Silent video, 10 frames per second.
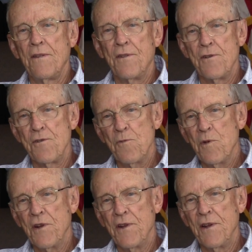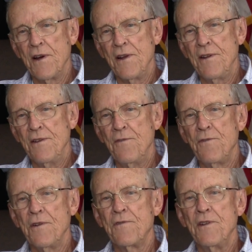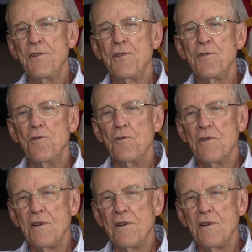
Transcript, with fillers: third one in 1952.